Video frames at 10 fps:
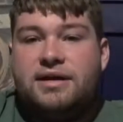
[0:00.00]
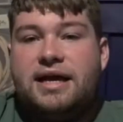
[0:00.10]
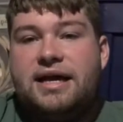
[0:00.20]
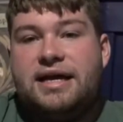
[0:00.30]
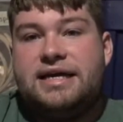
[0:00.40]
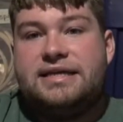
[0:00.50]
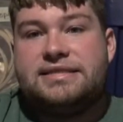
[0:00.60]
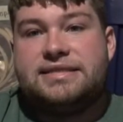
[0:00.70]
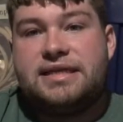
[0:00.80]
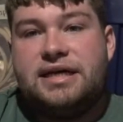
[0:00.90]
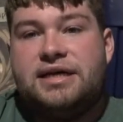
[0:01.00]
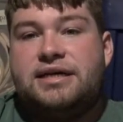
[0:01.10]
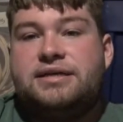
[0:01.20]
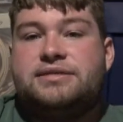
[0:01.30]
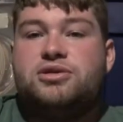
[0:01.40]
guys,
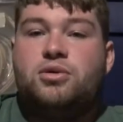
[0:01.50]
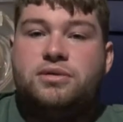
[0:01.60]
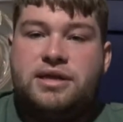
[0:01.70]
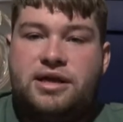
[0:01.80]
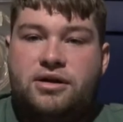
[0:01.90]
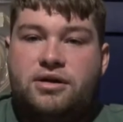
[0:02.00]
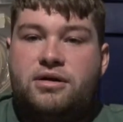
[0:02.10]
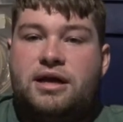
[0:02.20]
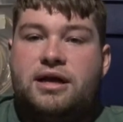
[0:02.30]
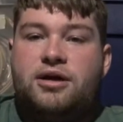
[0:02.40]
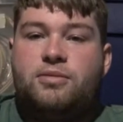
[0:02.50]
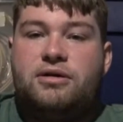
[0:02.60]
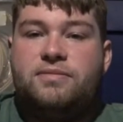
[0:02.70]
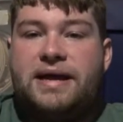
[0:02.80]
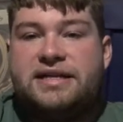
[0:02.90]
uh, it's Colton here. Uh,
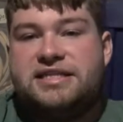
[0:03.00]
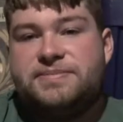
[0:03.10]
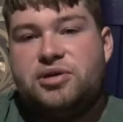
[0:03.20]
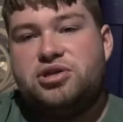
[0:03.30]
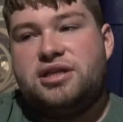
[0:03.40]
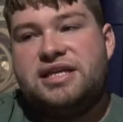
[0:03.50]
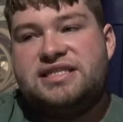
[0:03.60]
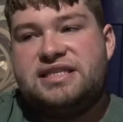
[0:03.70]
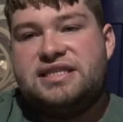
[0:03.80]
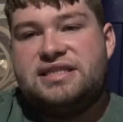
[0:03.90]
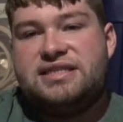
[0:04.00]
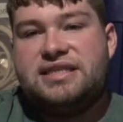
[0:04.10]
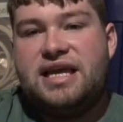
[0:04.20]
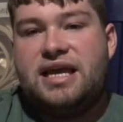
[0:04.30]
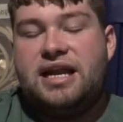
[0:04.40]
welcome back to Spiritual Essence,
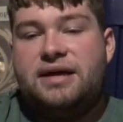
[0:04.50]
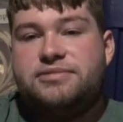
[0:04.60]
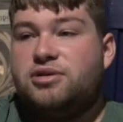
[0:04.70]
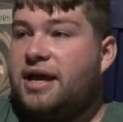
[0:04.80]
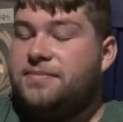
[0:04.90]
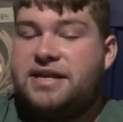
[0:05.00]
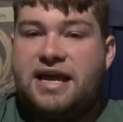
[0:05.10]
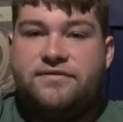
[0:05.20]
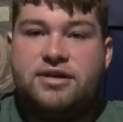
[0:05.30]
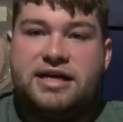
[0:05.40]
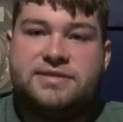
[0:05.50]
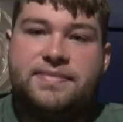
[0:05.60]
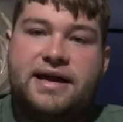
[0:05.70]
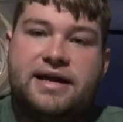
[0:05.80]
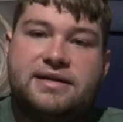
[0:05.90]
and I'm so happy to have you guys
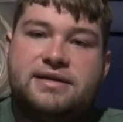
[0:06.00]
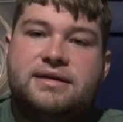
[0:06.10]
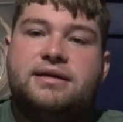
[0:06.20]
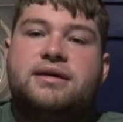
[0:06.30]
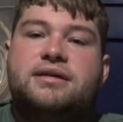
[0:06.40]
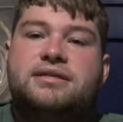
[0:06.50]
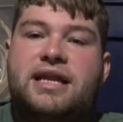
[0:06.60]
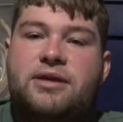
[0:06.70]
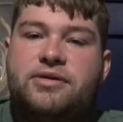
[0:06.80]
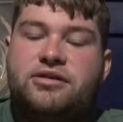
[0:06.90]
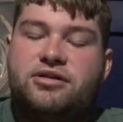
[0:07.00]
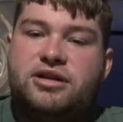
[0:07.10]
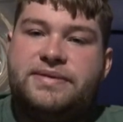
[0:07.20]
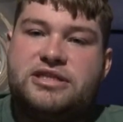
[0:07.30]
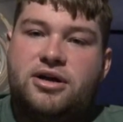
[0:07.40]
back. Today we are going
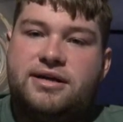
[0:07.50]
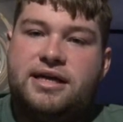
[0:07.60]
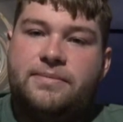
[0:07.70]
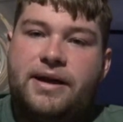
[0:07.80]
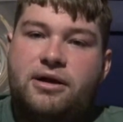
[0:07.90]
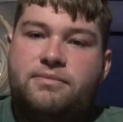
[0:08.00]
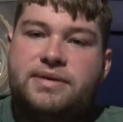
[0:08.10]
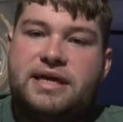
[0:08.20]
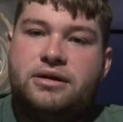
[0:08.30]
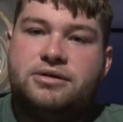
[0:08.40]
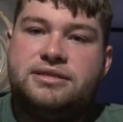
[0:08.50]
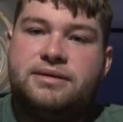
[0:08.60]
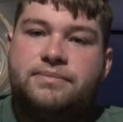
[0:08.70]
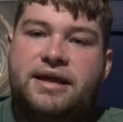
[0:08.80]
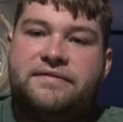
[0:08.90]
to be talking about beginner's
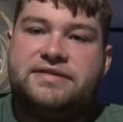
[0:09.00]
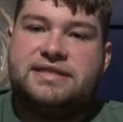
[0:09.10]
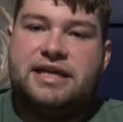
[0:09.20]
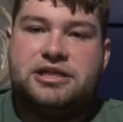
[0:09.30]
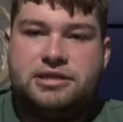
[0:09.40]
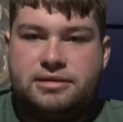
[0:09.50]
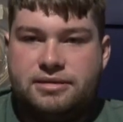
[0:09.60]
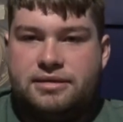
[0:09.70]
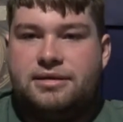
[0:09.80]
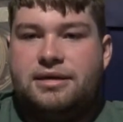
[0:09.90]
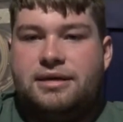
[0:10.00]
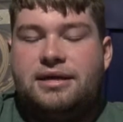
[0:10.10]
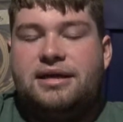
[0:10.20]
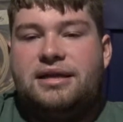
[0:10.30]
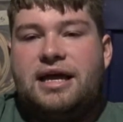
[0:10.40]
manifestation.
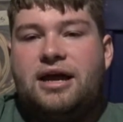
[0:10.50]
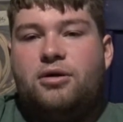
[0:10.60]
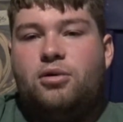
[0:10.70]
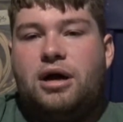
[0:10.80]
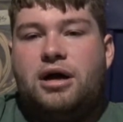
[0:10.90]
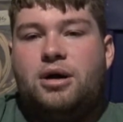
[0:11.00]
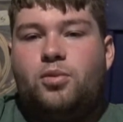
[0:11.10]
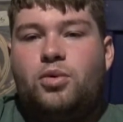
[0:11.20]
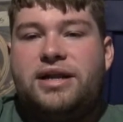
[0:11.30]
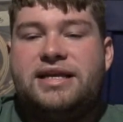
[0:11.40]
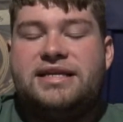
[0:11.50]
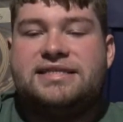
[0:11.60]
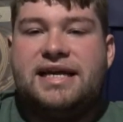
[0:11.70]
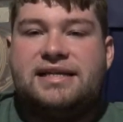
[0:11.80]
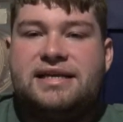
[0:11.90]
Now, uh, what
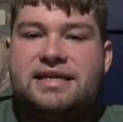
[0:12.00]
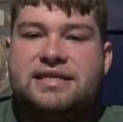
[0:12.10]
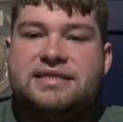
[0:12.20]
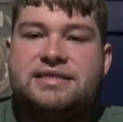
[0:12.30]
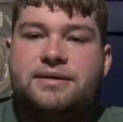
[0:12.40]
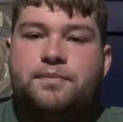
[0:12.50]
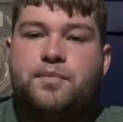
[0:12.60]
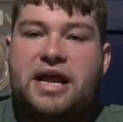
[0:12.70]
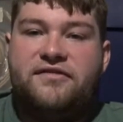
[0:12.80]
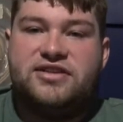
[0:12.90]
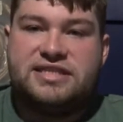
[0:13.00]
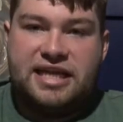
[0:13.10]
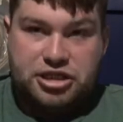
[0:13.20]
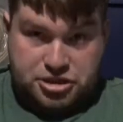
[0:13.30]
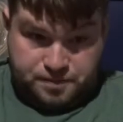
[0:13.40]
exactly is
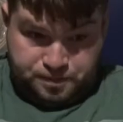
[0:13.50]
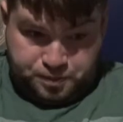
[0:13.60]
manifestation?